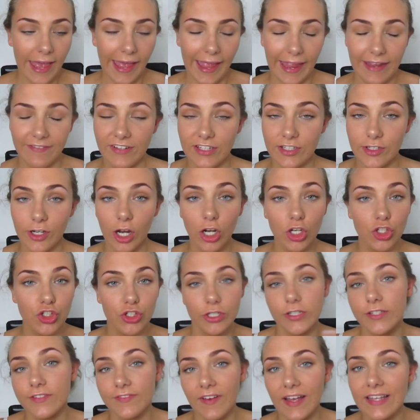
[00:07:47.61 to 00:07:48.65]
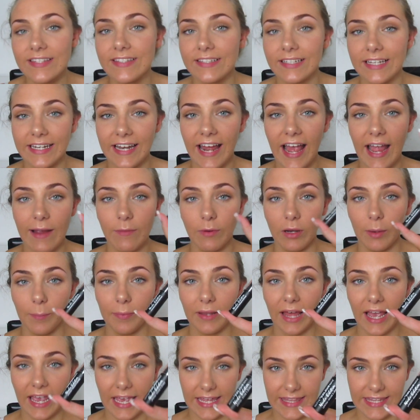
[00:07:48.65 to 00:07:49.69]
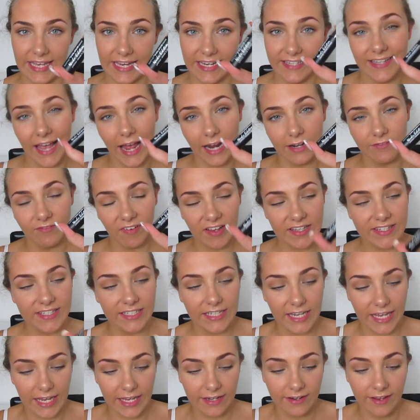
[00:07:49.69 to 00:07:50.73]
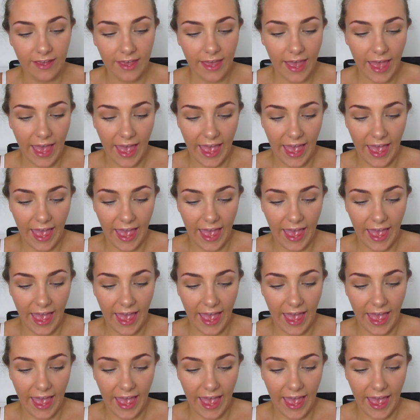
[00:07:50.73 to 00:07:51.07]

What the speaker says: If it's not just Vaseline, I will apply this and Vaseline.